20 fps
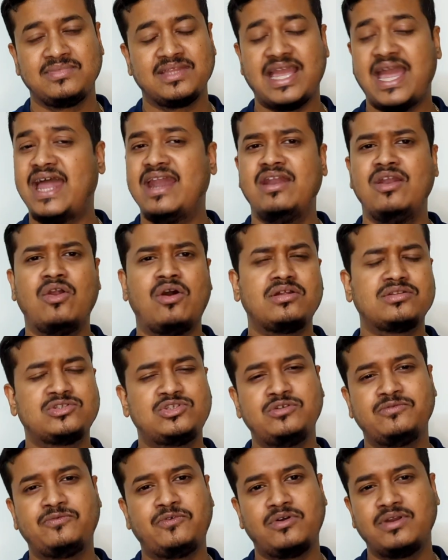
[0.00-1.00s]
And not
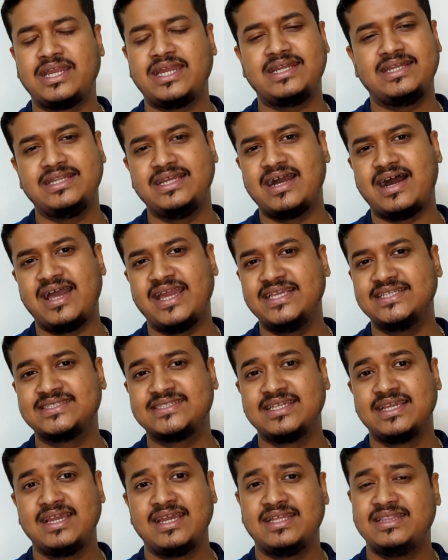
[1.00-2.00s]
to forget guys,
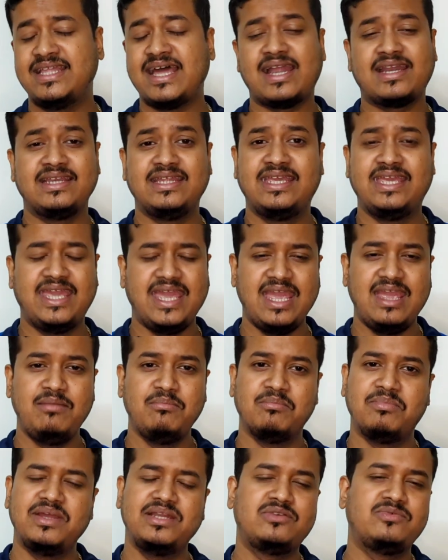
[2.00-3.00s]
that
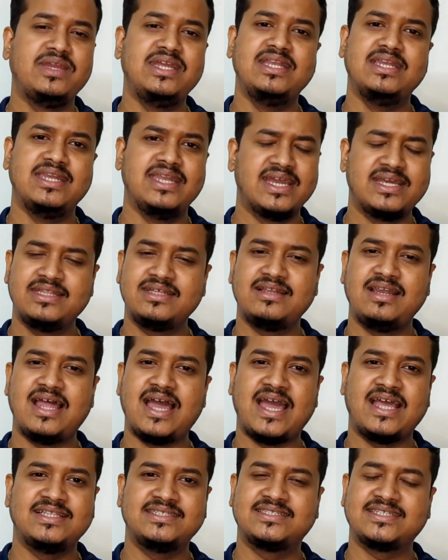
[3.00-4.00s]
game between
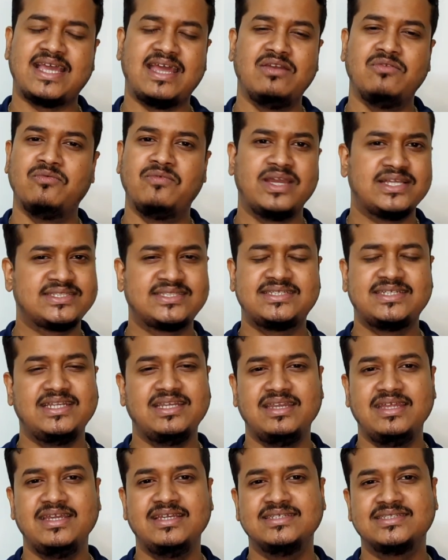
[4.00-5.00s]
Netherlands and West
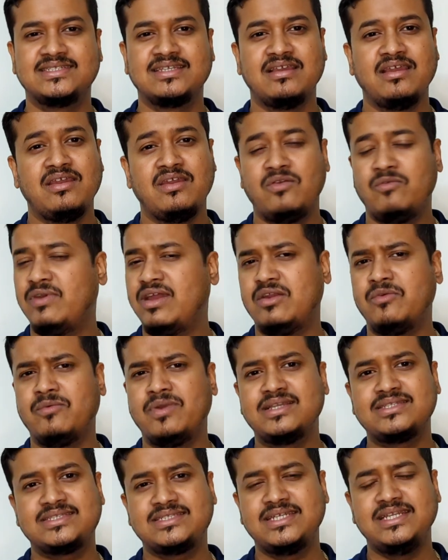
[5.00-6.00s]
Indies, where West